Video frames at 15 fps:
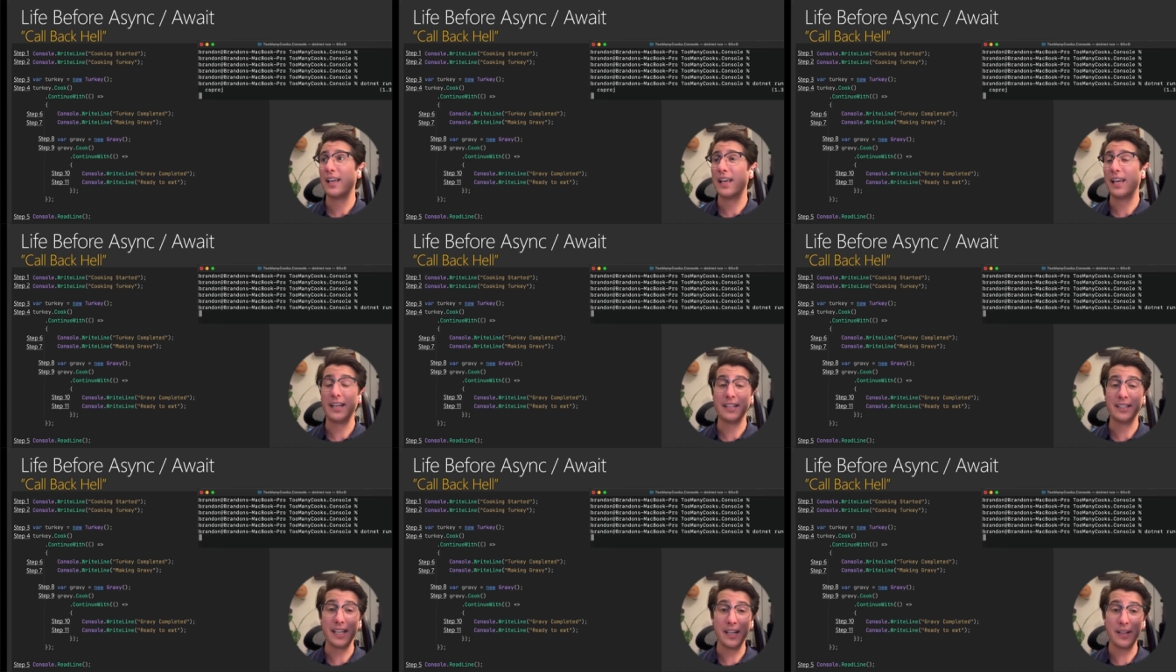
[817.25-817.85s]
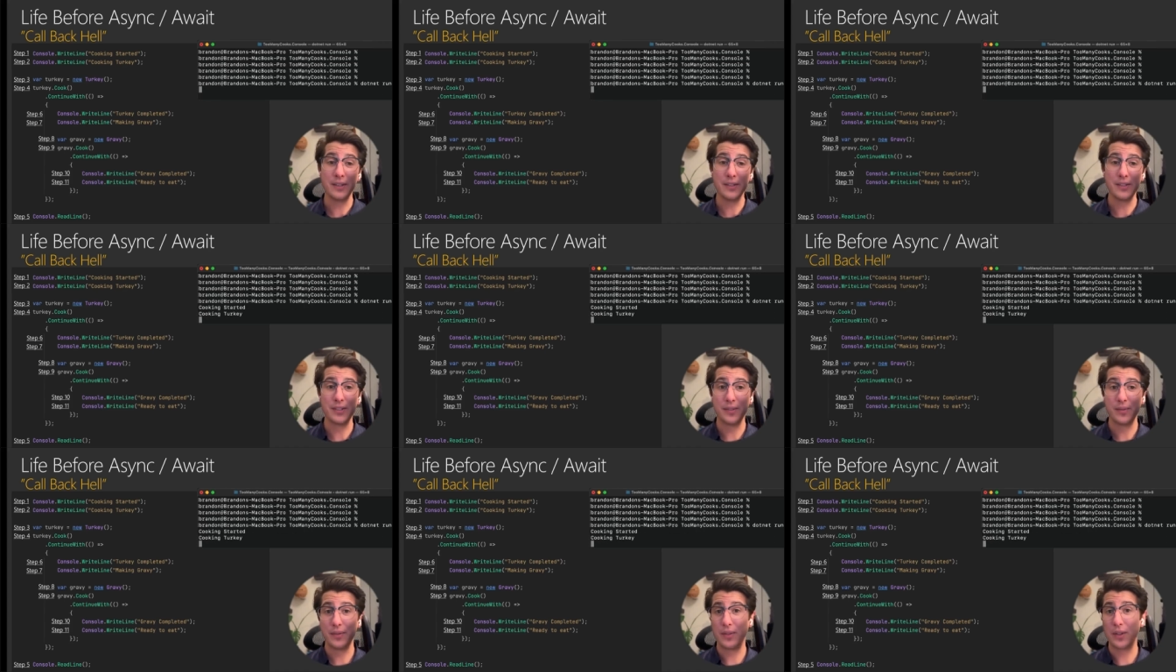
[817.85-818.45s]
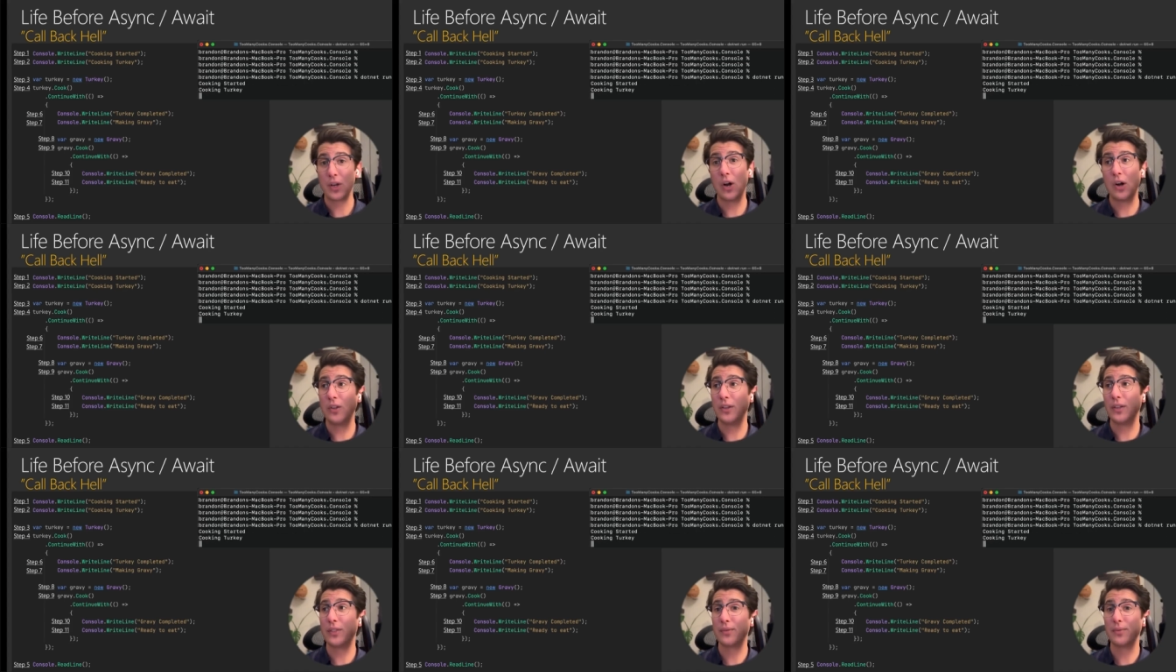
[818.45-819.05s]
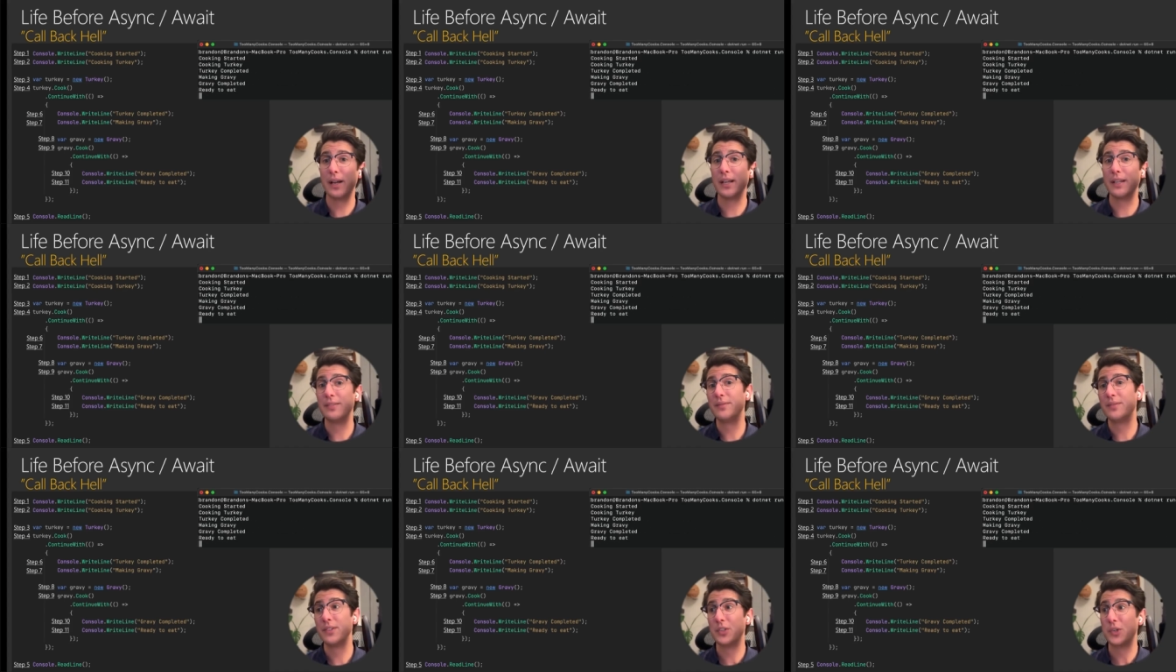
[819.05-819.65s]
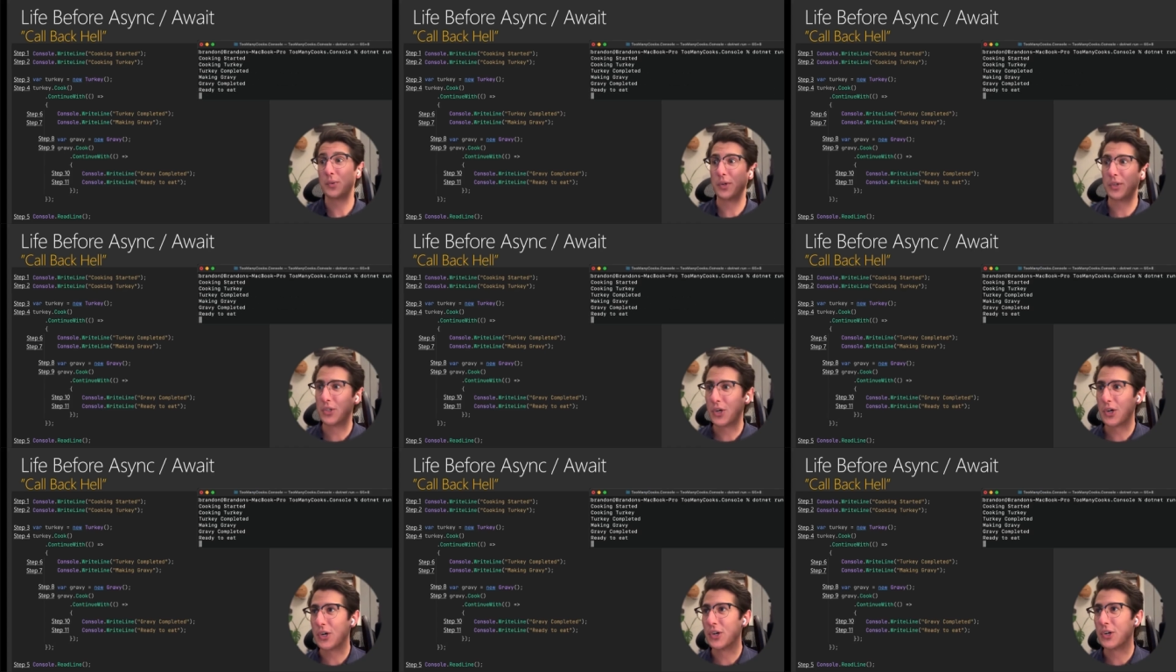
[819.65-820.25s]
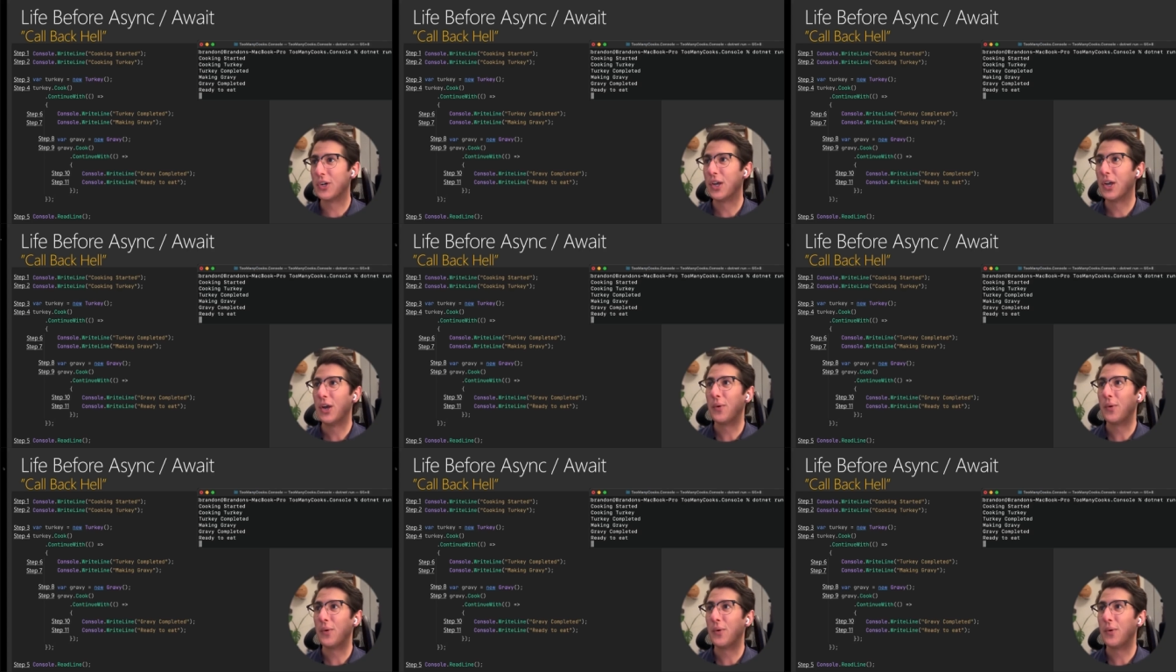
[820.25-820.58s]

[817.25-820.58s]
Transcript: and it tells the calling thread to return,